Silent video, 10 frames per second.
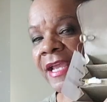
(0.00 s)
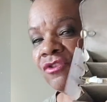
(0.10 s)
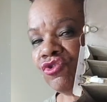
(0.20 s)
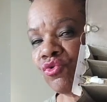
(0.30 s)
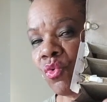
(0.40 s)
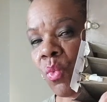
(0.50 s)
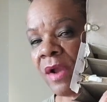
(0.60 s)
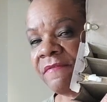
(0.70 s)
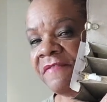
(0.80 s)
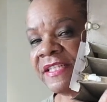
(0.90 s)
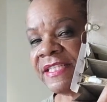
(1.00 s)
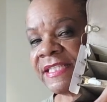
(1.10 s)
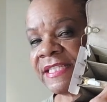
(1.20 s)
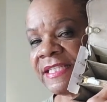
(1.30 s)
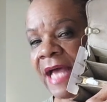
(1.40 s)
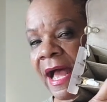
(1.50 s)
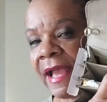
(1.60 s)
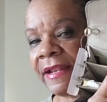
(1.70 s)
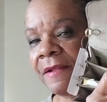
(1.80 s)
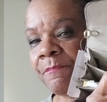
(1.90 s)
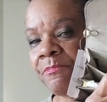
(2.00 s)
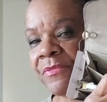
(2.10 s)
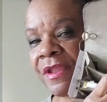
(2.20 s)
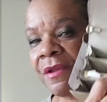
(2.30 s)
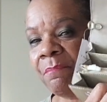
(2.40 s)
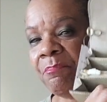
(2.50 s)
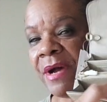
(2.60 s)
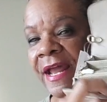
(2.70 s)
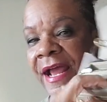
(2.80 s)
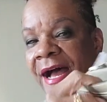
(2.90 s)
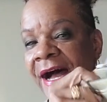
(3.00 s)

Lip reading: and do what fits inside. But